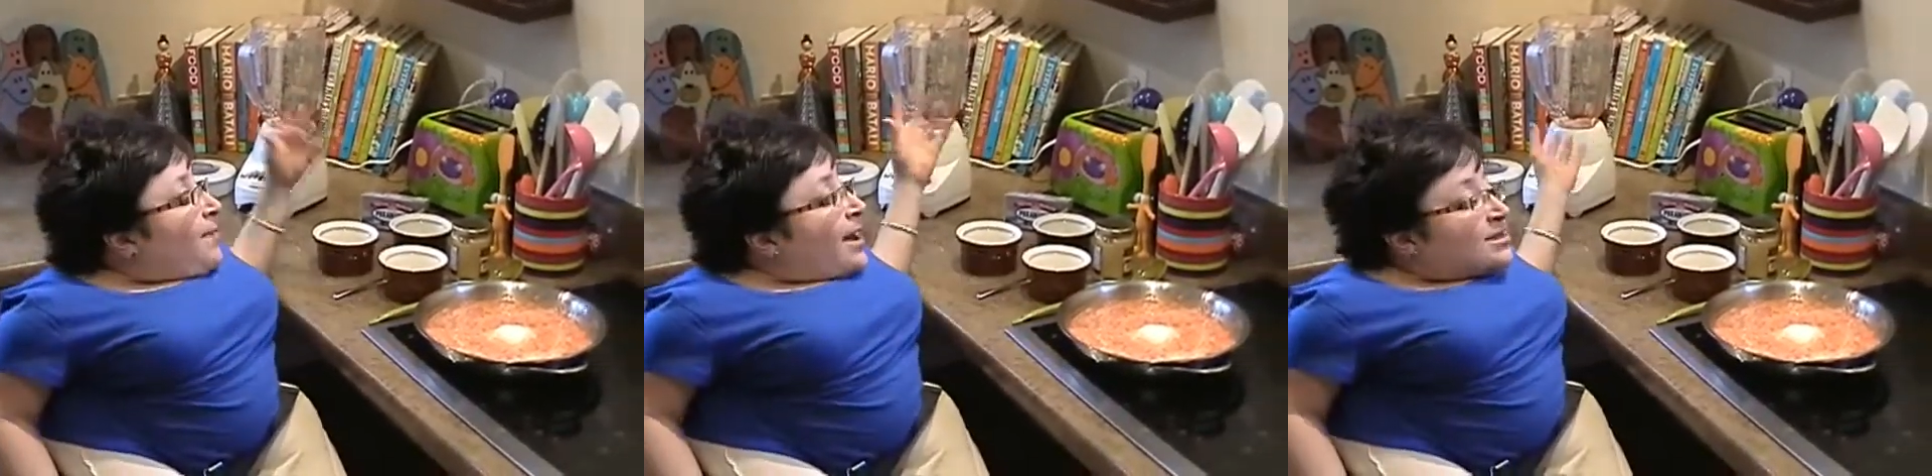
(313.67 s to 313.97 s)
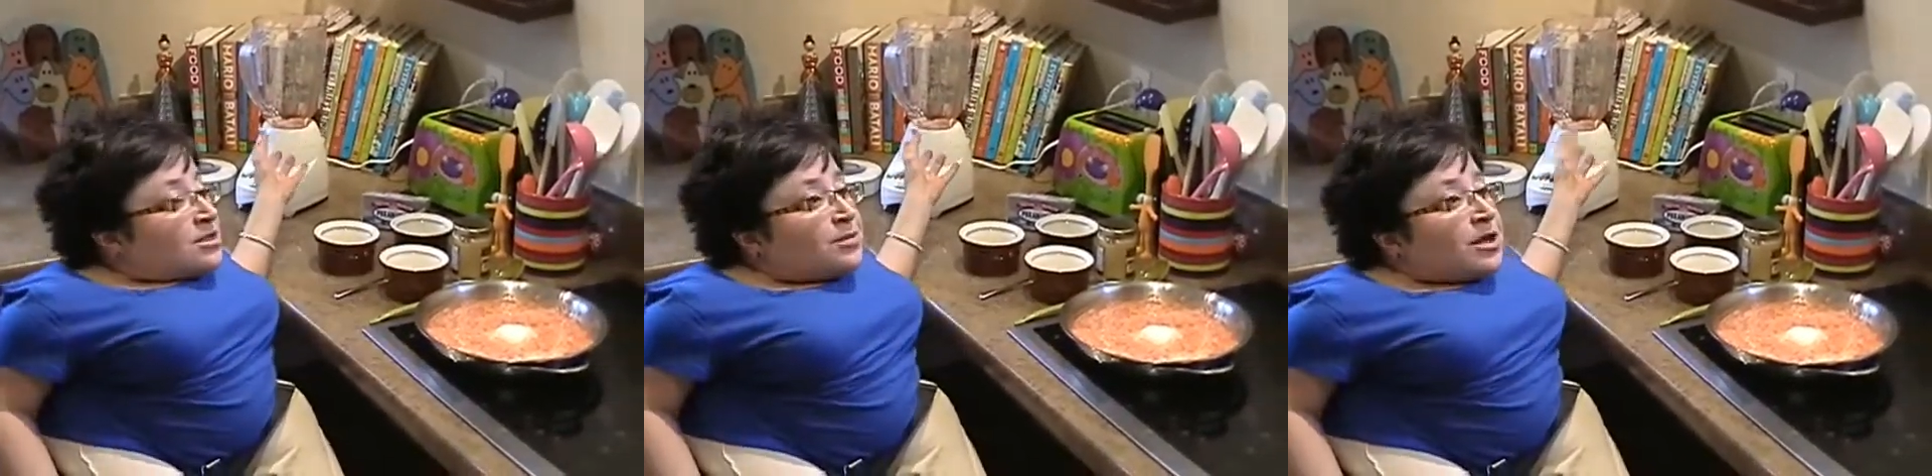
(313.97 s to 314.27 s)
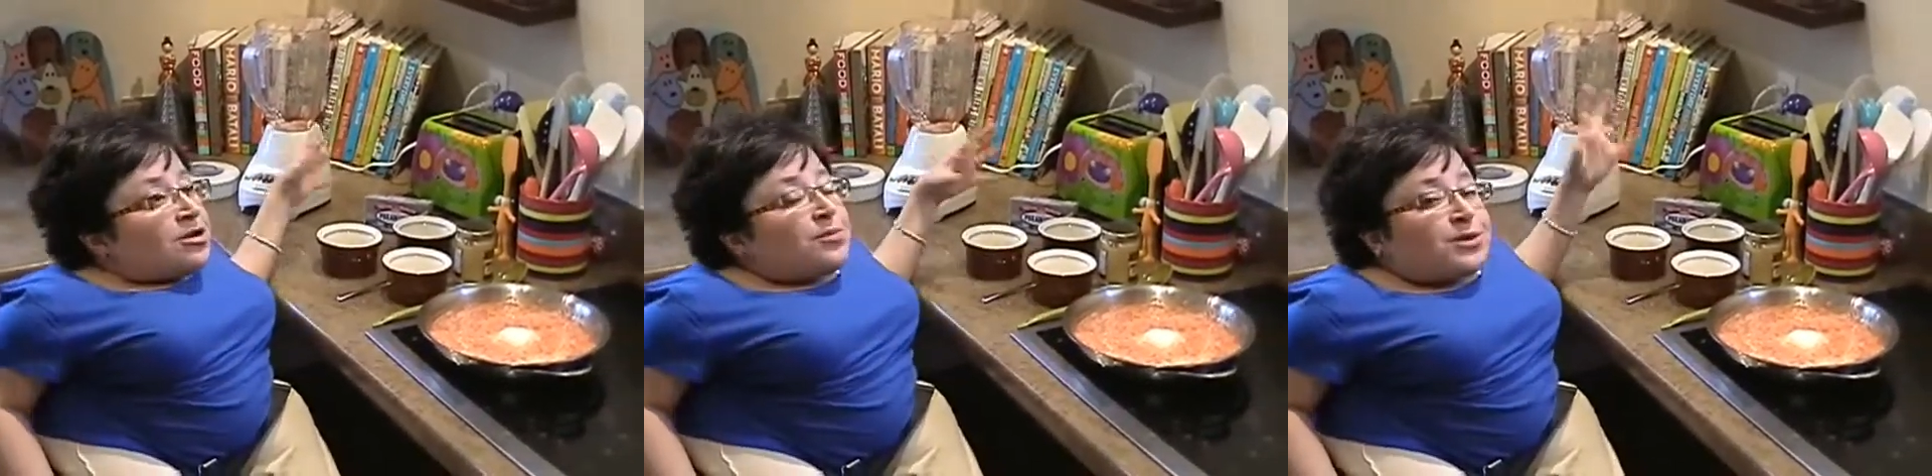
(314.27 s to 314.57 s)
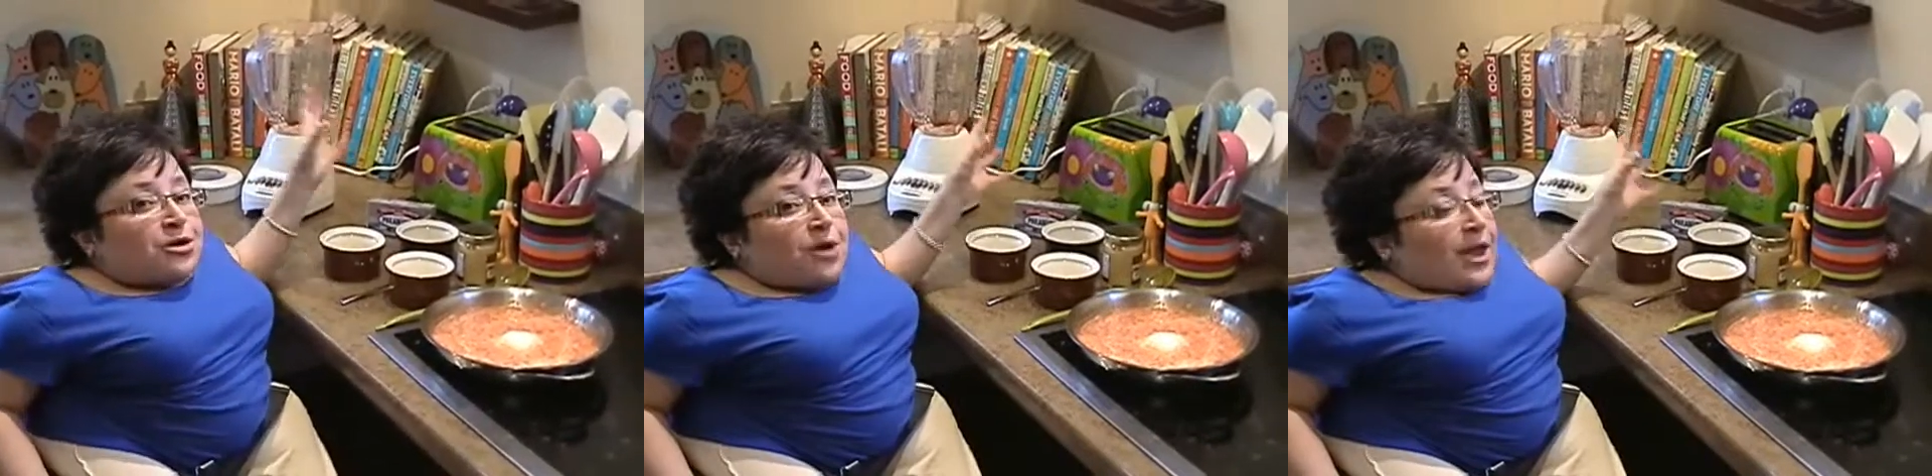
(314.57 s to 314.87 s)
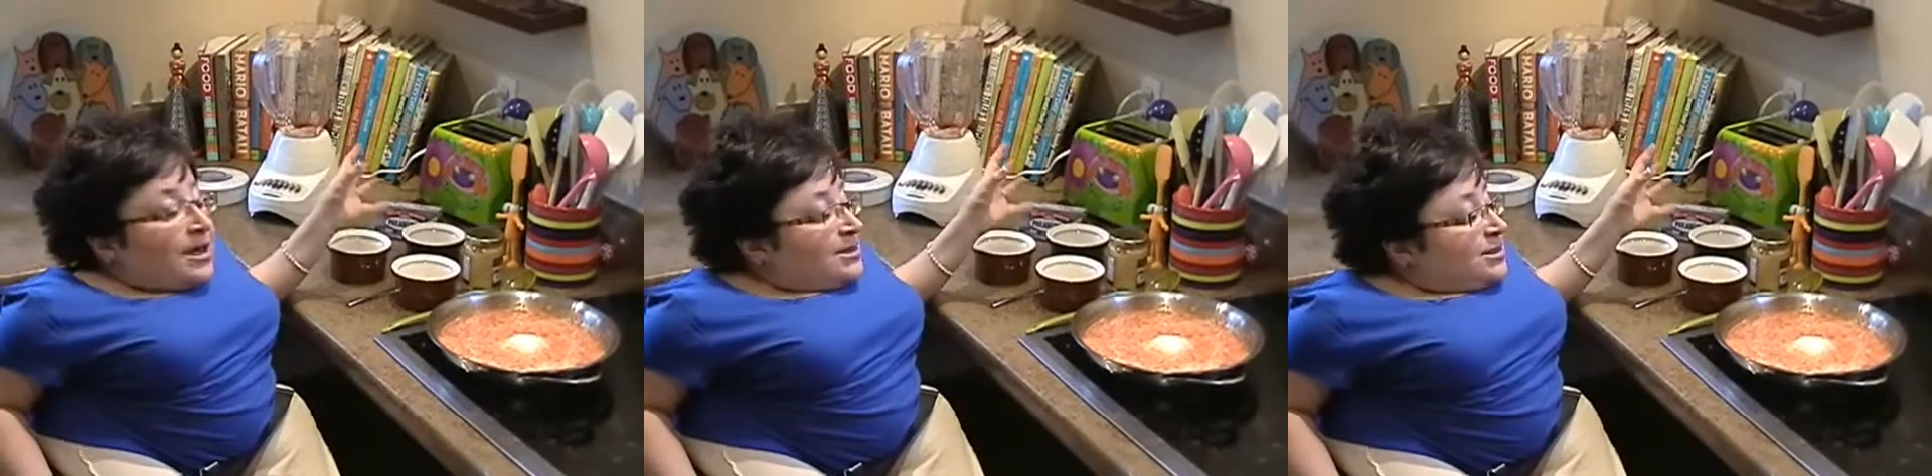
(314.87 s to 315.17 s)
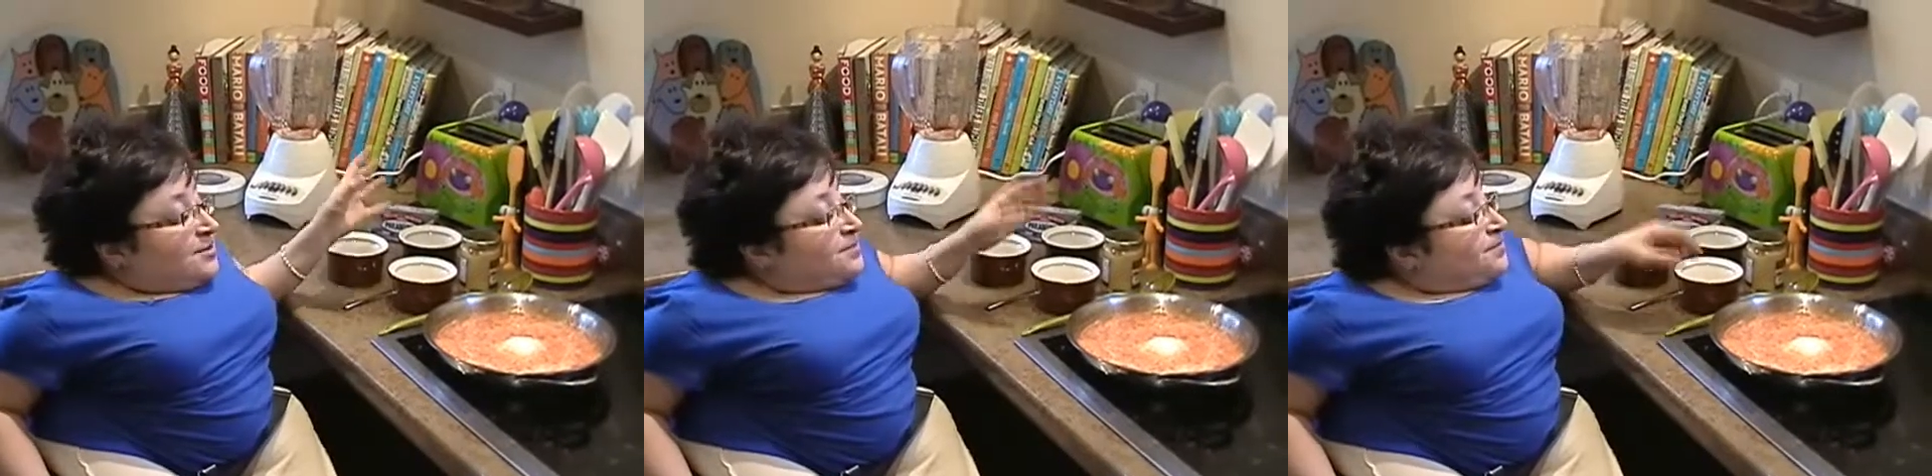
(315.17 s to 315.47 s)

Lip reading: it back to the blender, puree it.